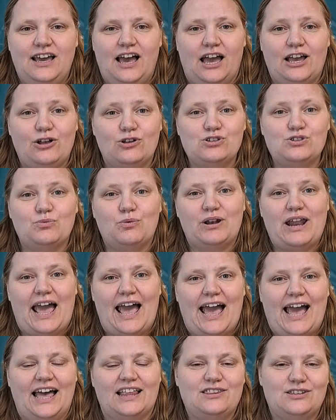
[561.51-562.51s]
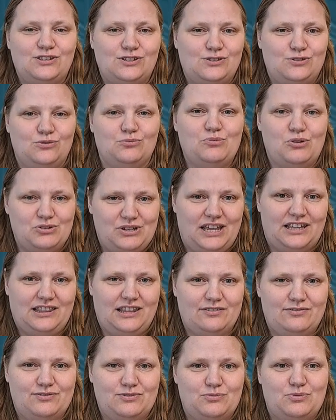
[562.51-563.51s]
I also want to add the sumo
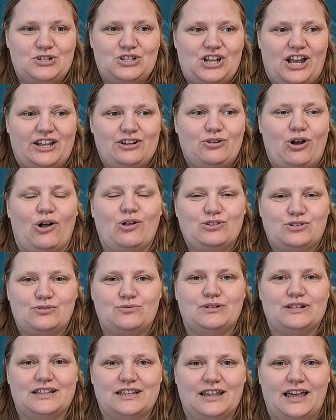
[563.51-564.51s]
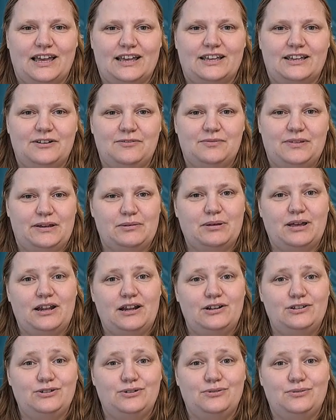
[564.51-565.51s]
deadlift, which I also really like. And I'm
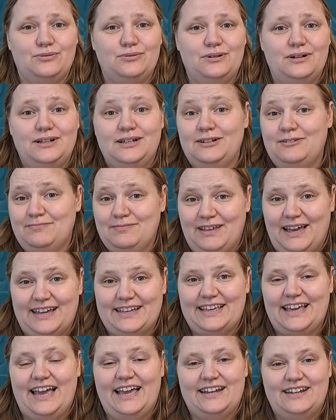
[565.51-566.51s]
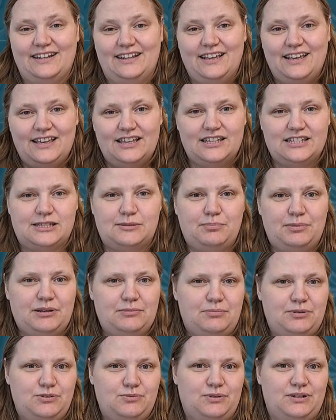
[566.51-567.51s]
going to do, again, a
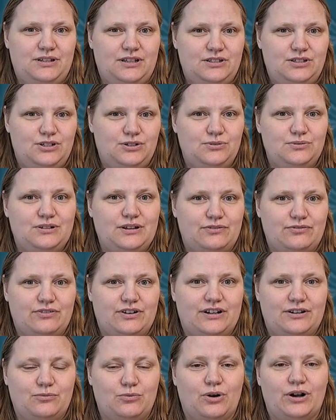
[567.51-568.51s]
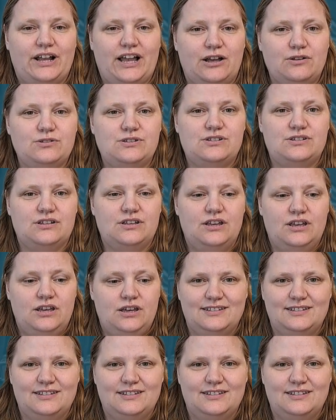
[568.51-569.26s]
split between the 2 different workouts.